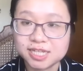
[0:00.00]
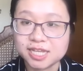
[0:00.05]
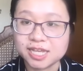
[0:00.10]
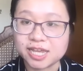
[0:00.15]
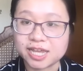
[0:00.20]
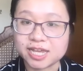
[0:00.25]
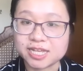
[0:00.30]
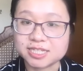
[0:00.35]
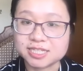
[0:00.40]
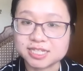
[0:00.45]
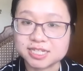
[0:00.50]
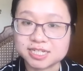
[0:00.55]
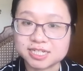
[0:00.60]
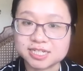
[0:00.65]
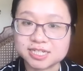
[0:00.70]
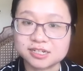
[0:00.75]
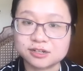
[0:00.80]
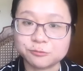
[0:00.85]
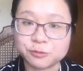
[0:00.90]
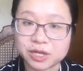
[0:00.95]
And
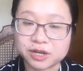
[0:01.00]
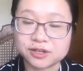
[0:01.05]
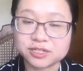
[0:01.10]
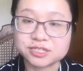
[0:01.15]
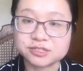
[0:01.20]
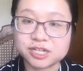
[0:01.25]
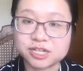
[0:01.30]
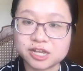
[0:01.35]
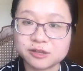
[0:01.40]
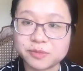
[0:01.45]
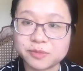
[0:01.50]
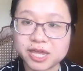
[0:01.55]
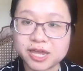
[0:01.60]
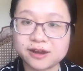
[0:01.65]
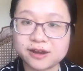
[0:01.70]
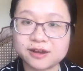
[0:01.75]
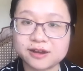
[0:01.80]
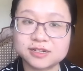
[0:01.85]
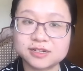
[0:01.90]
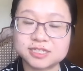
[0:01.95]
we also
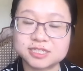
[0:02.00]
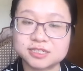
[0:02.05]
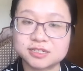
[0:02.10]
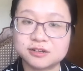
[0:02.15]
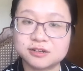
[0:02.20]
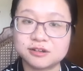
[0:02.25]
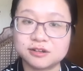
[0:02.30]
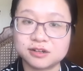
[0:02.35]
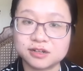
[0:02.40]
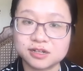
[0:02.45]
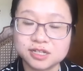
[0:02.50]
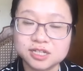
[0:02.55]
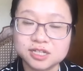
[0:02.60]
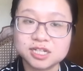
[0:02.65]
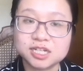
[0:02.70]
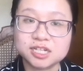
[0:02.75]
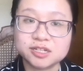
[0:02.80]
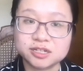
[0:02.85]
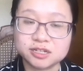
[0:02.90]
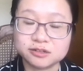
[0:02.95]
compared
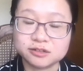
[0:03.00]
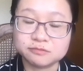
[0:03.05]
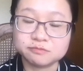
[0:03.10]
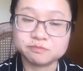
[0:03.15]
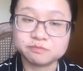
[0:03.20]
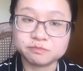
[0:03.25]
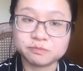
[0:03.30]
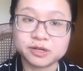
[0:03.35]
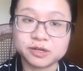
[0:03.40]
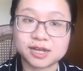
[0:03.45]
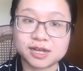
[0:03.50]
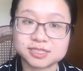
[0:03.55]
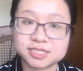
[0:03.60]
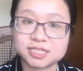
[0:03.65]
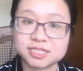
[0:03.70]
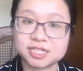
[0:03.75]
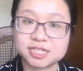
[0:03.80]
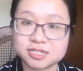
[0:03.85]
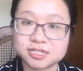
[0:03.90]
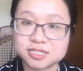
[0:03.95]
plotting
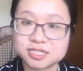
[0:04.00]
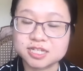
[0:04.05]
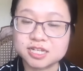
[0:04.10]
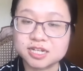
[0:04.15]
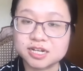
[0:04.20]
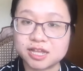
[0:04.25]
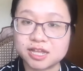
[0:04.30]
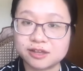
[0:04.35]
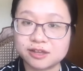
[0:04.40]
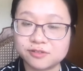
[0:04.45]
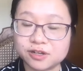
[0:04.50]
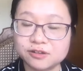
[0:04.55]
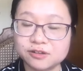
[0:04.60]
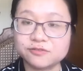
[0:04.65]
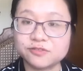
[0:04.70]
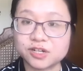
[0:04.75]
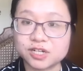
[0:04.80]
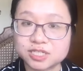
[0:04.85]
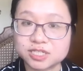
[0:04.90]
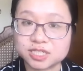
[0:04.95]
the concern level
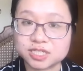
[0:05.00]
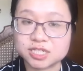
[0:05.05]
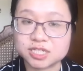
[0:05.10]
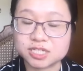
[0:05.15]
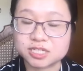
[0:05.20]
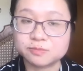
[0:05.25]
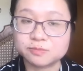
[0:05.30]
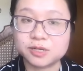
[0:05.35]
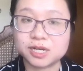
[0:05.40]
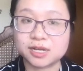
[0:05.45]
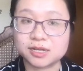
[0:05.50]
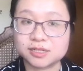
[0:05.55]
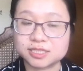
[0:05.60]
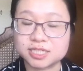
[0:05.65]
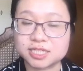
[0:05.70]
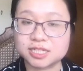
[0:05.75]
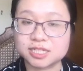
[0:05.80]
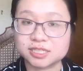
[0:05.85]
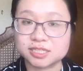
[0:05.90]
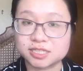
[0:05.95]
versus
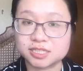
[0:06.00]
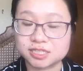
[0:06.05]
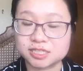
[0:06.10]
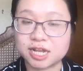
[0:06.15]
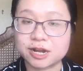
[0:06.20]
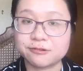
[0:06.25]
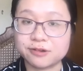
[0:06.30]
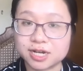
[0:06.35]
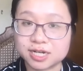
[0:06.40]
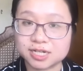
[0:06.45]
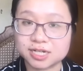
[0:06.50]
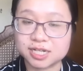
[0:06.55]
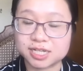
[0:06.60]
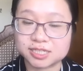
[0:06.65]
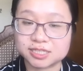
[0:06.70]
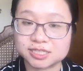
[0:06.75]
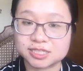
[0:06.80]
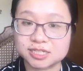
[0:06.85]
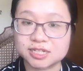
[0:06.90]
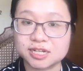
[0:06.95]
plotting
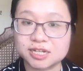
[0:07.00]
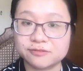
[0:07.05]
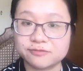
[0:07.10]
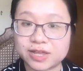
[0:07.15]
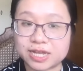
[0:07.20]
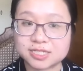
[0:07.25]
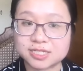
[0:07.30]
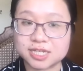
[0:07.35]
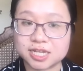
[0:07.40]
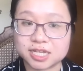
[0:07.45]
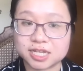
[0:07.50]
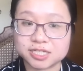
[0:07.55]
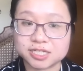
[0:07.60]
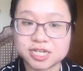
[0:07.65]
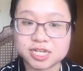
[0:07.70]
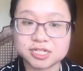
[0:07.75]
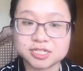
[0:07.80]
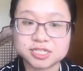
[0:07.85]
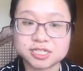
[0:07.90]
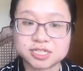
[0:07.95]
directly the vaccine
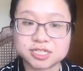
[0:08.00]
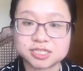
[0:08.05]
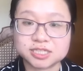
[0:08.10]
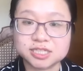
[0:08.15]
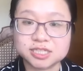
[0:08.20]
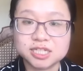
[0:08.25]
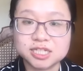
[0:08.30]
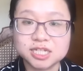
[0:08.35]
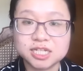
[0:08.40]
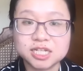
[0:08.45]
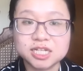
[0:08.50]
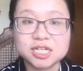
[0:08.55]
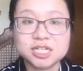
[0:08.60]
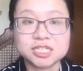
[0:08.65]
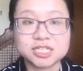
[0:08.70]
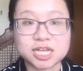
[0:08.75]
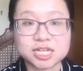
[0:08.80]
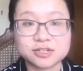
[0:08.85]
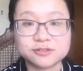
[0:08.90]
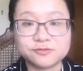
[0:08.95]
intention.
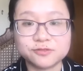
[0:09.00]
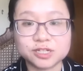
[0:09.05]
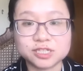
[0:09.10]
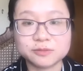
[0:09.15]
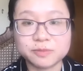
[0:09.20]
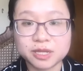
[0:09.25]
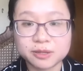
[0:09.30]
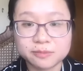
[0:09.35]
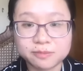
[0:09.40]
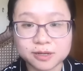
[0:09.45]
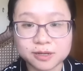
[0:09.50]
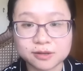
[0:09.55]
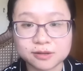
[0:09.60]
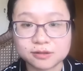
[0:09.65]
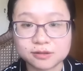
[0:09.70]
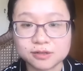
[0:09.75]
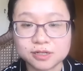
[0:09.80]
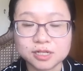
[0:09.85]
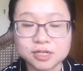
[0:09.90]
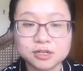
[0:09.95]
That for the
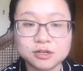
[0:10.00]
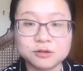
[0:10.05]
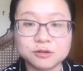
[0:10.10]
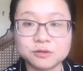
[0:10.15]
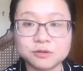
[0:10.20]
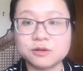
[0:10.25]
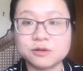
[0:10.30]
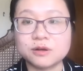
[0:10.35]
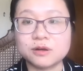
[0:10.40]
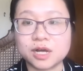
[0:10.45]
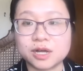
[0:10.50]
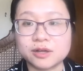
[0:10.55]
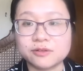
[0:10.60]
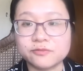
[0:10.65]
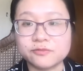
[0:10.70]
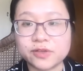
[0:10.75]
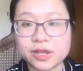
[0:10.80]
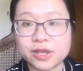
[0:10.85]
people who are